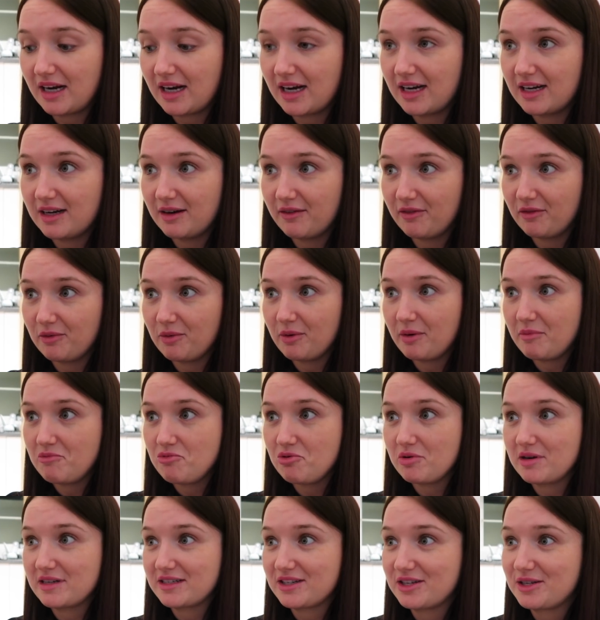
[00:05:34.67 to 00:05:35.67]
cleaner from when I'm
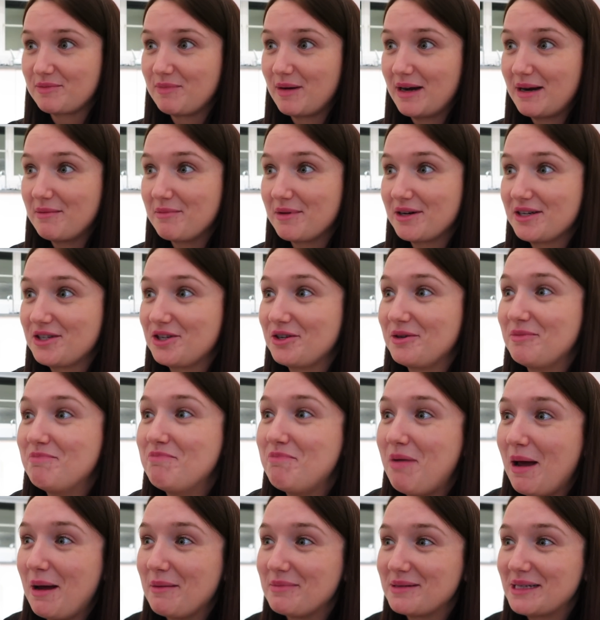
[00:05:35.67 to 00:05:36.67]
always spilling my
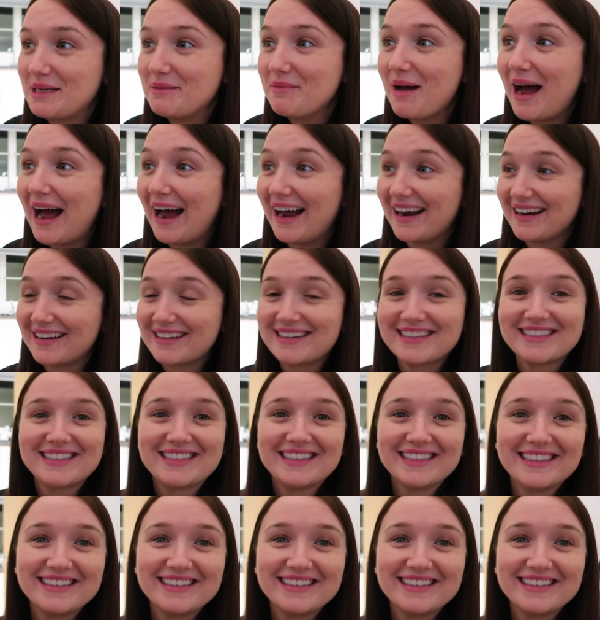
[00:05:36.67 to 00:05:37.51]
Pepsi Max.